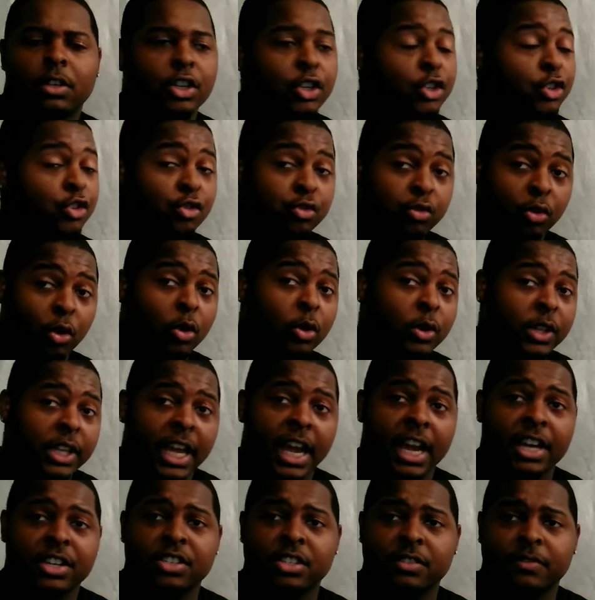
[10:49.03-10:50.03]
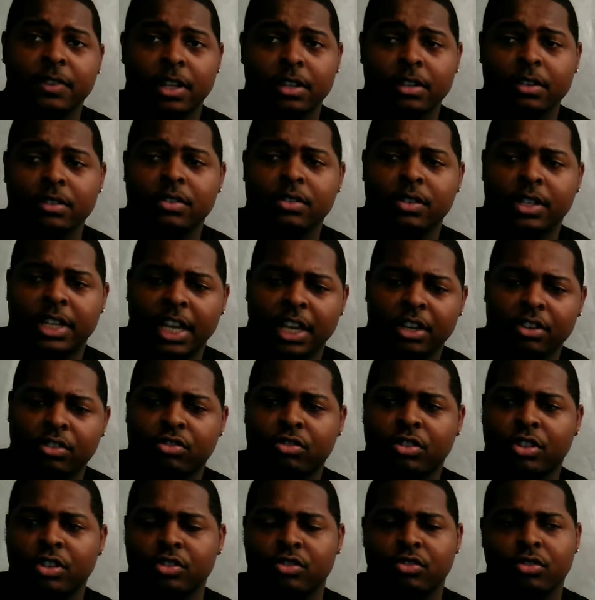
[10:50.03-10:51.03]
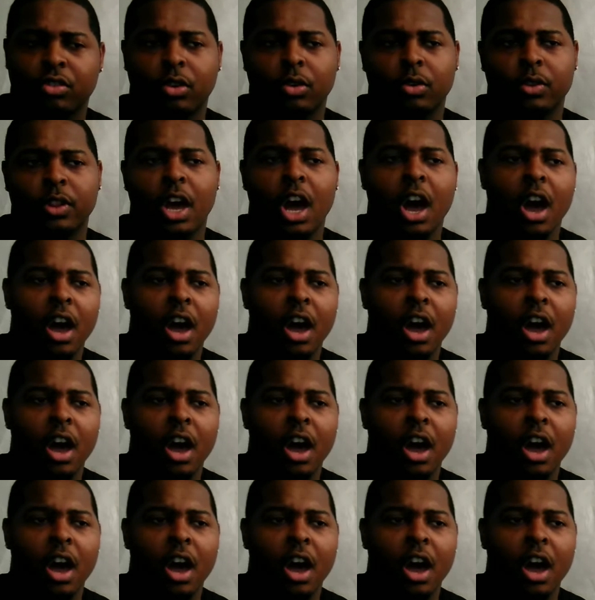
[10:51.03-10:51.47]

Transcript: control the actions of others. You can't control the